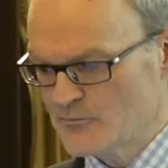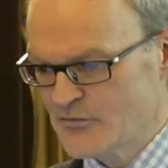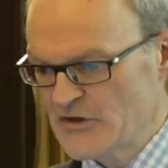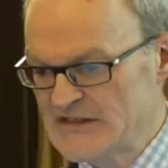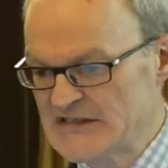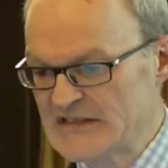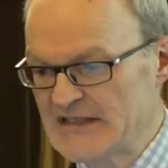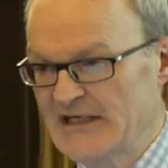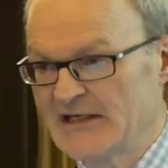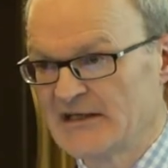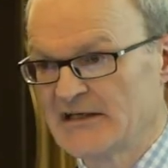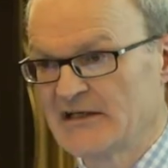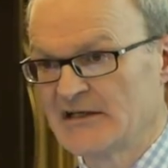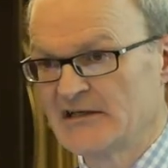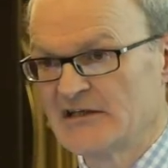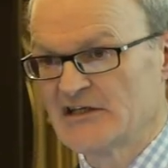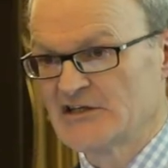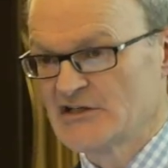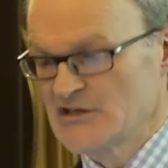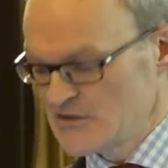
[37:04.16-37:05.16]
pristine
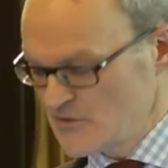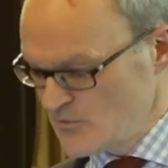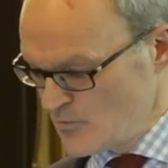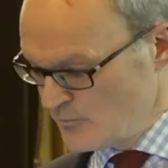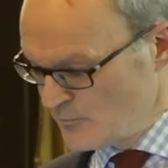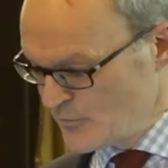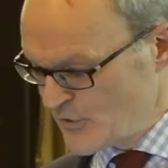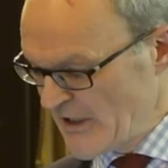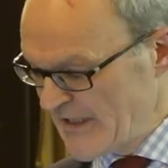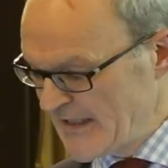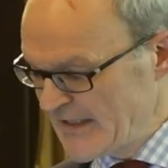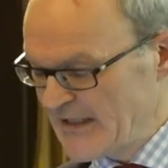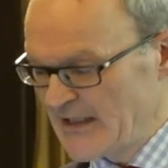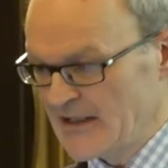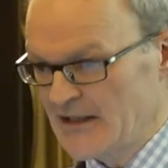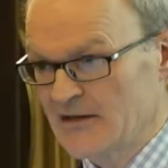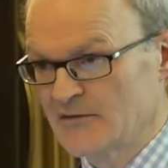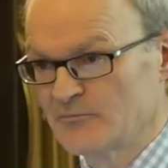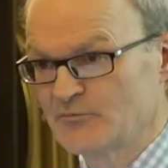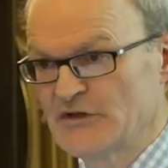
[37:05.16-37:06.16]
conditions or
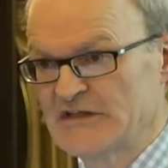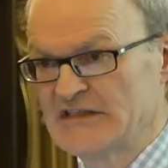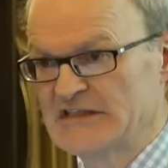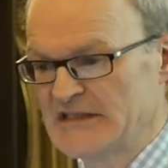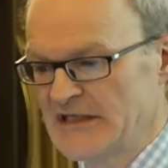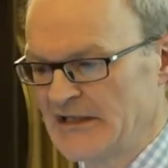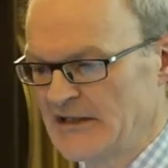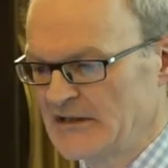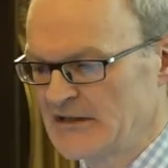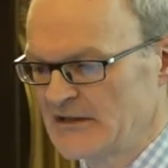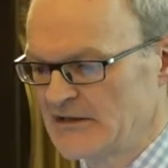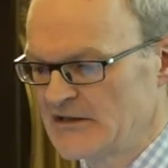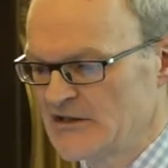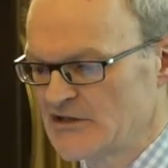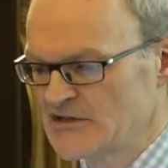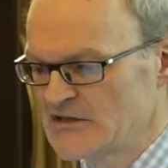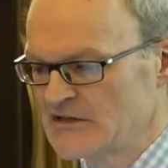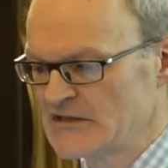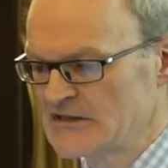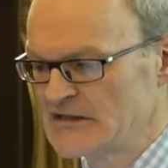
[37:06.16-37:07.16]
breaking pristine
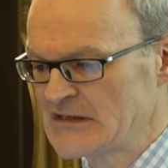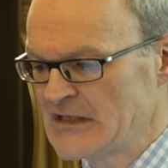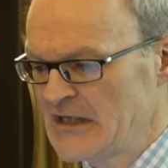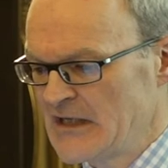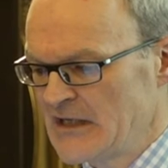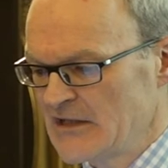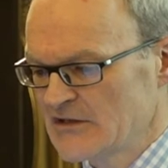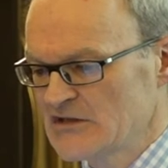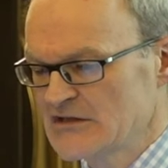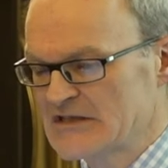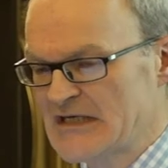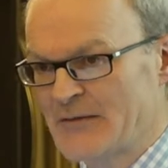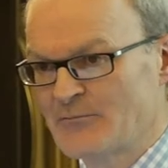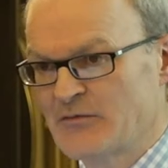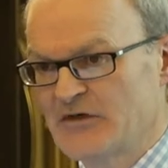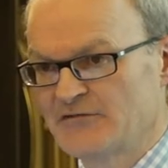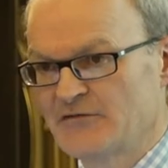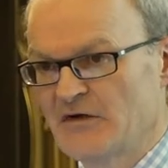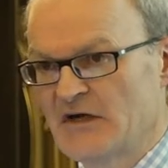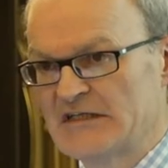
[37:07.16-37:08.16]
conditions just
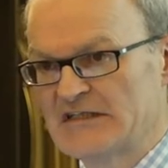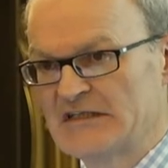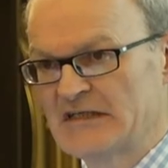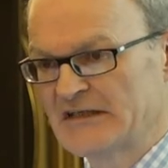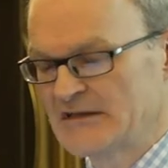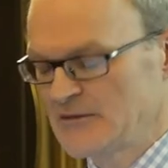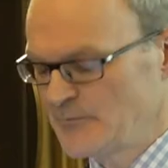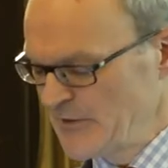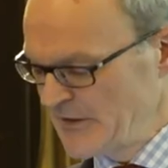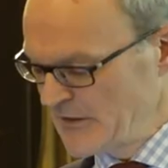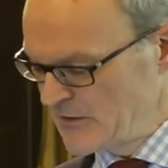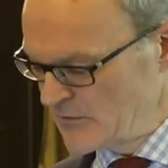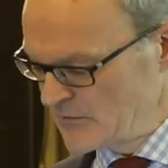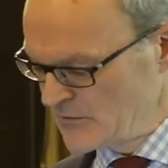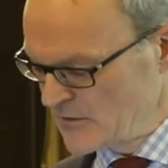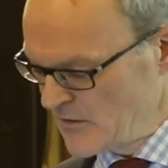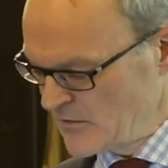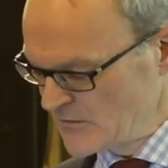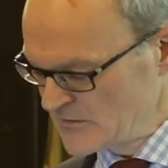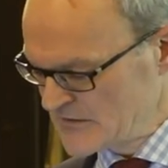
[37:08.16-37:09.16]
amplifies a little bit
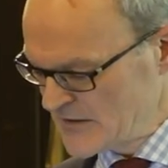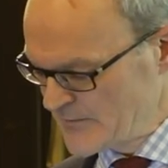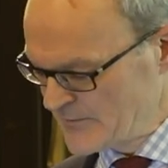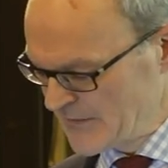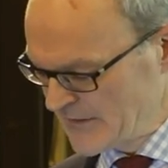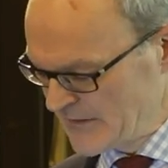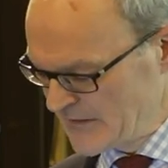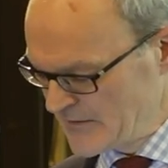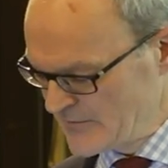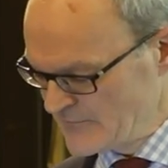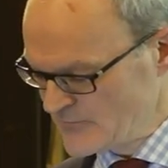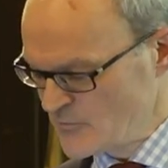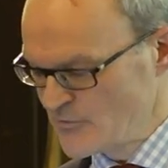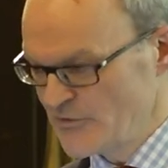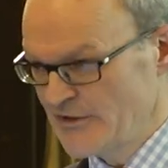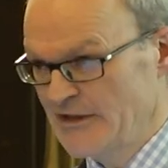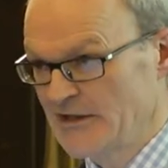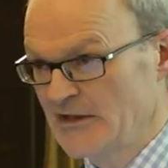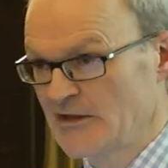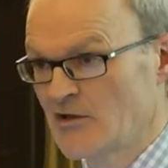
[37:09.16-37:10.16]
on something that I've
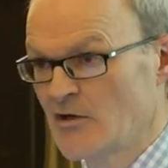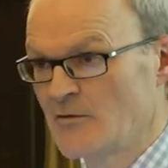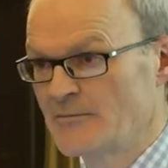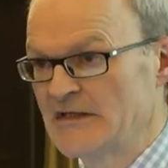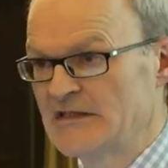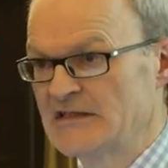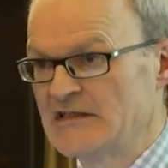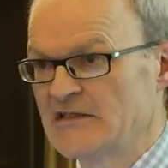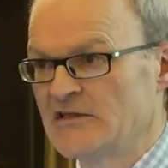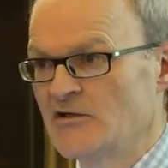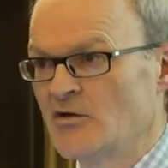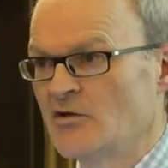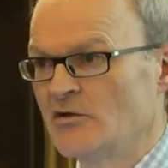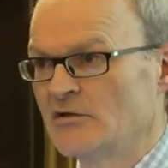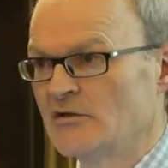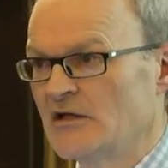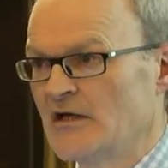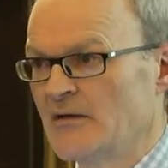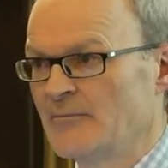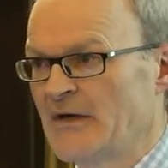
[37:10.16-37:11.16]
already commented
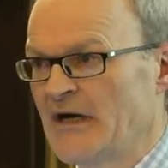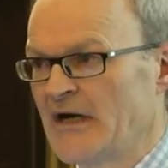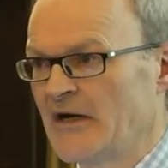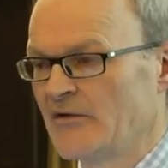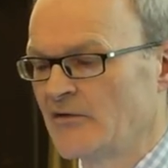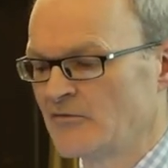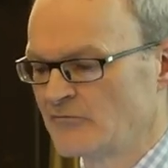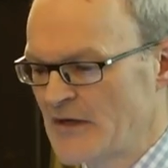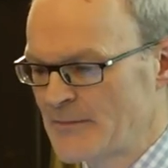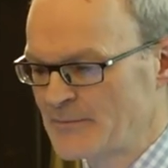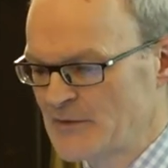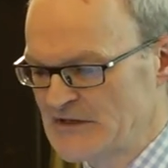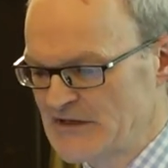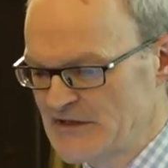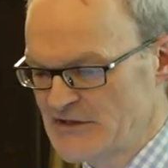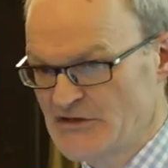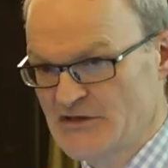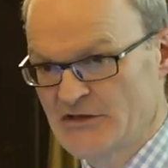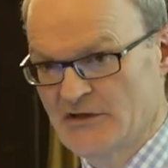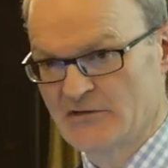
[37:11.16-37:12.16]
on about the
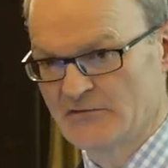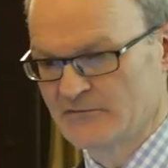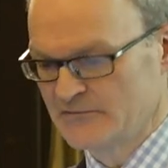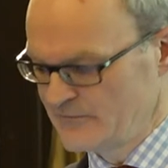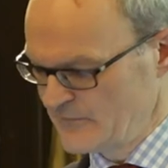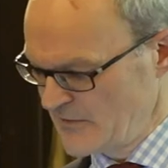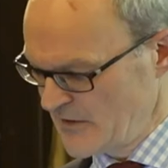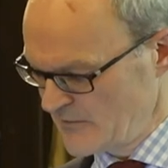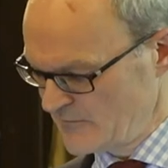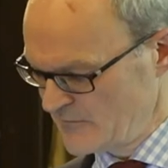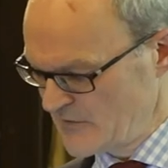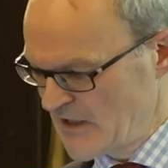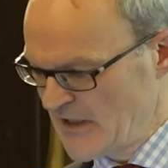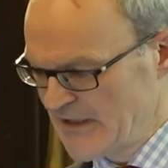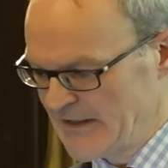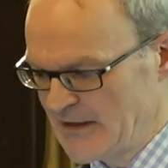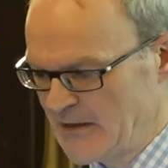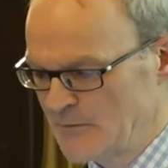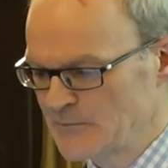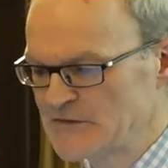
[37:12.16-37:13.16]
repetition of
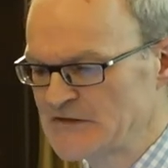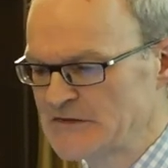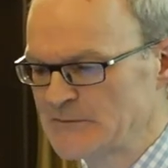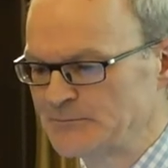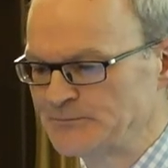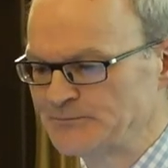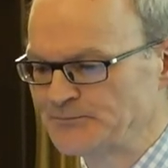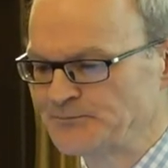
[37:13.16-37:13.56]
lineups.